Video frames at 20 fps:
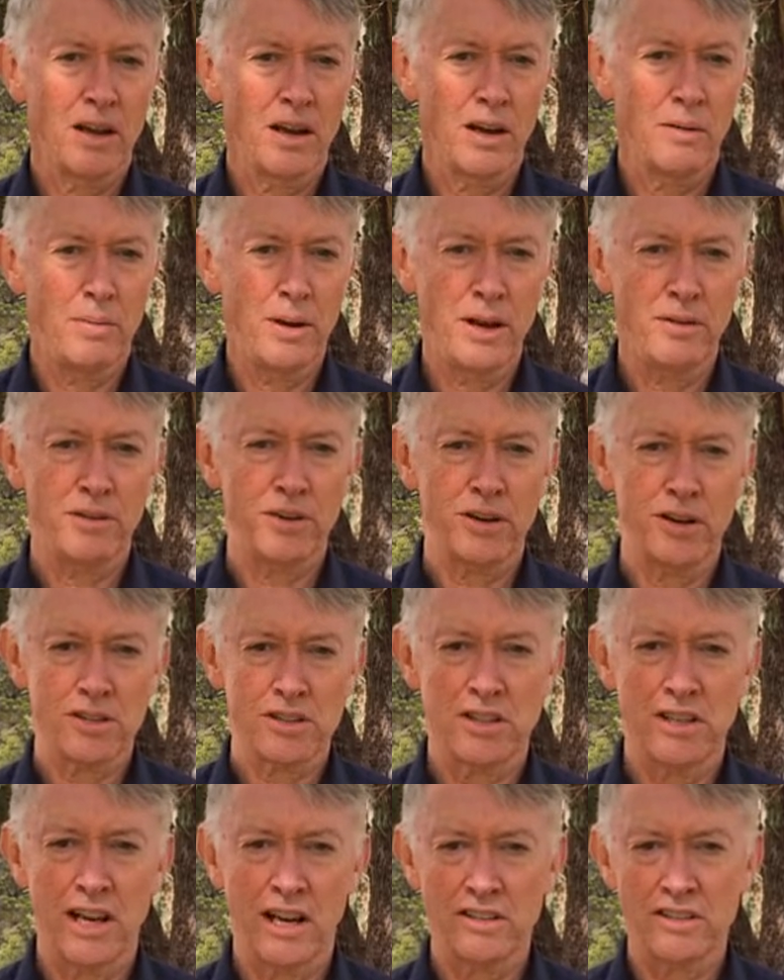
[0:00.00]
A benefit
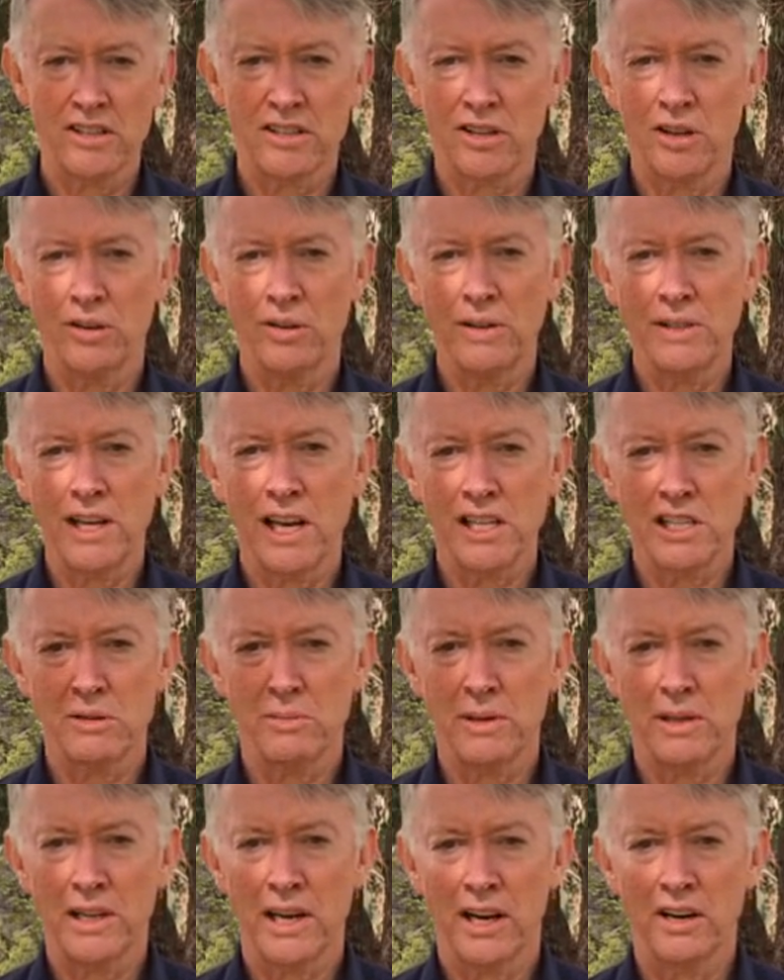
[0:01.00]
cost analysis always has to
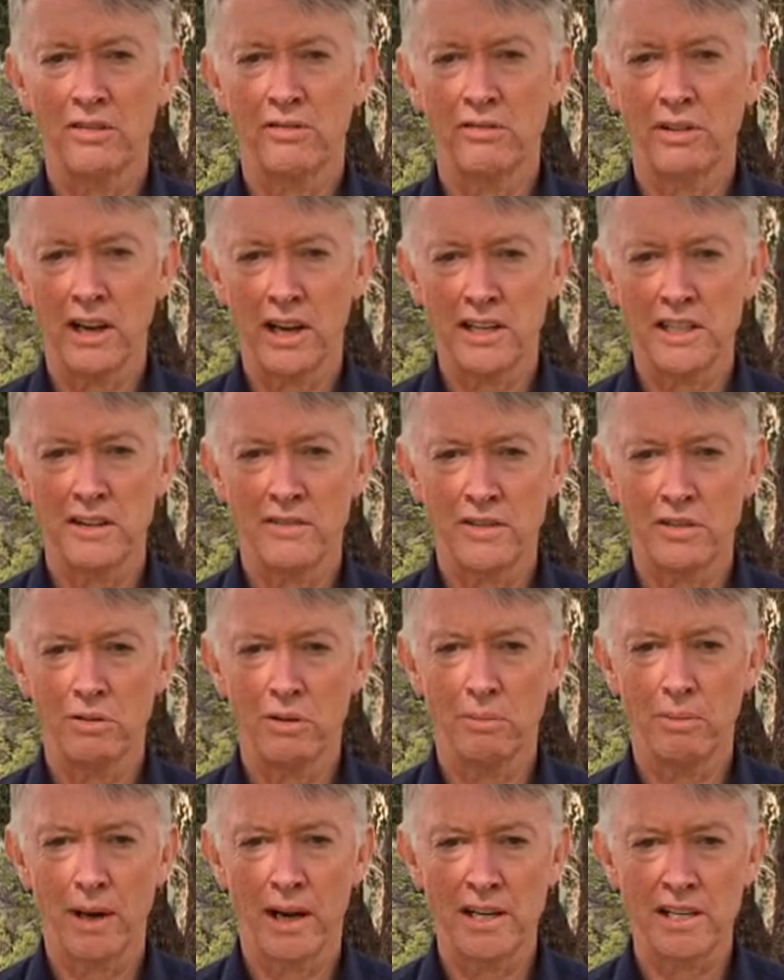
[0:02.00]
be done relative to
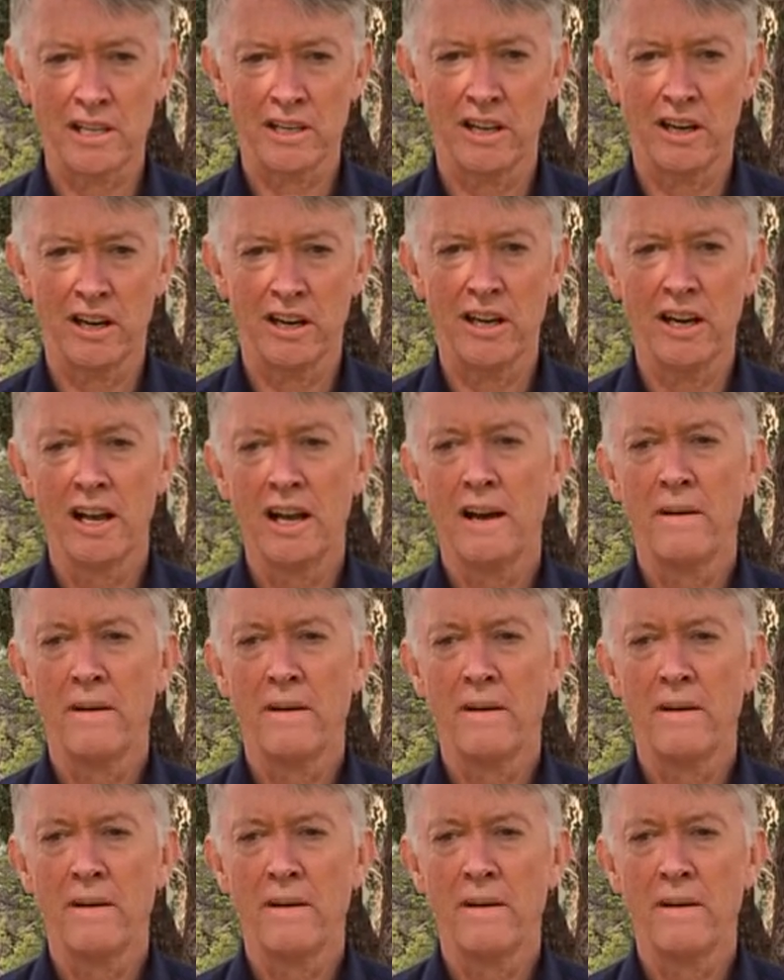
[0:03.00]
a baseline,